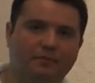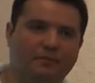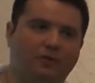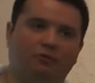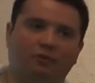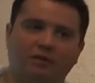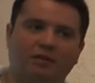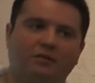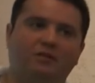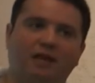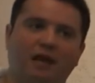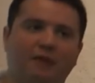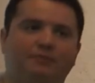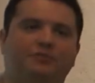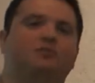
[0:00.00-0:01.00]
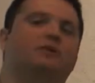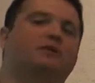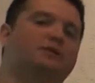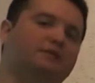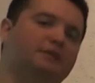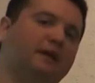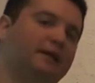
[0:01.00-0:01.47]
The rest is kept
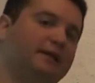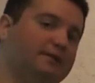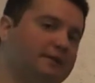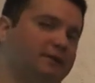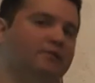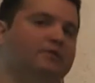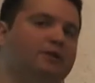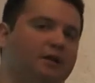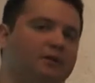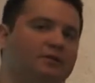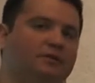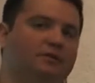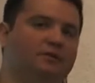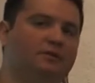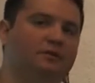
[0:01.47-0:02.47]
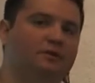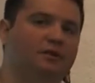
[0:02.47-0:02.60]
in stainless steel tanks.